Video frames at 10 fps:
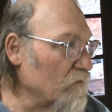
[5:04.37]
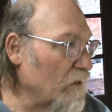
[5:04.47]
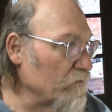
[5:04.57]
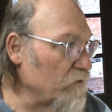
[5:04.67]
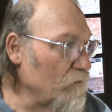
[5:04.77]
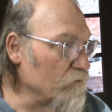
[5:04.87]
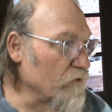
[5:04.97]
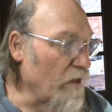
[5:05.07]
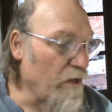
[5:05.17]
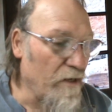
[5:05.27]
I'll use
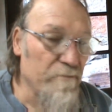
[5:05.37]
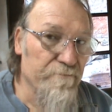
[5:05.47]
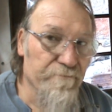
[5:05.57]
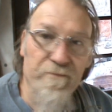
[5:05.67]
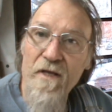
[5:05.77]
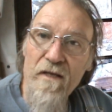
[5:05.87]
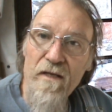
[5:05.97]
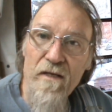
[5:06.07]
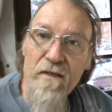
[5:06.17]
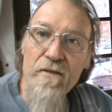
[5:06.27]
that and
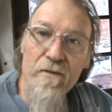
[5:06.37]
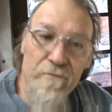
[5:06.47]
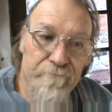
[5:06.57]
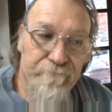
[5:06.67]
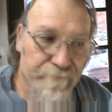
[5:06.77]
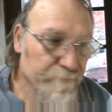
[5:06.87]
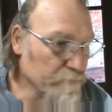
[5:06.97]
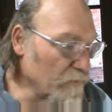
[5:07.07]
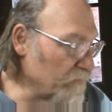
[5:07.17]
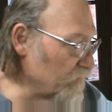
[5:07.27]
get it
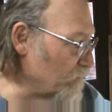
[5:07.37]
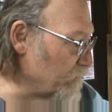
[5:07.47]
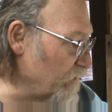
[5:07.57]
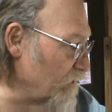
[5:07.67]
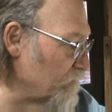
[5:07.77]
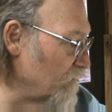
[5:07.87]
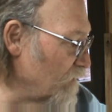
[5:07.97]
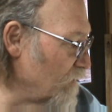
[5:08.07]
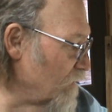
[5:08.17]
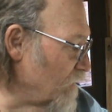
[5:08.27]
buffed up enough.
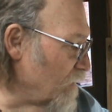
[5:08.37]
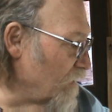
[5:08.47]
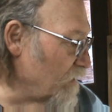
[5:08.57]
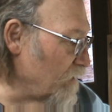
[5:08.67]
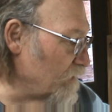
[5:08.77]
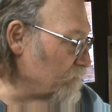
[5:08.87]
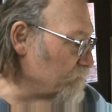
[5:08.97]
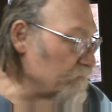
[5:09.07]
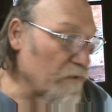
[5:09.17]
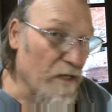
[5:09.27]
And then
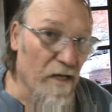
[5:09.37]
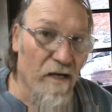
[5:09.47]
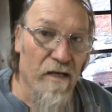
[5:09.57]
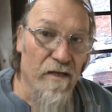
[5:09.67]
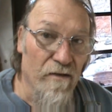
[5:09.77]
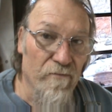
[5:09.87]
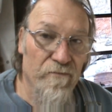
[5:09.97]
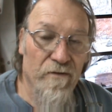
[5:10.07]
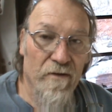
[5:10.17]
I have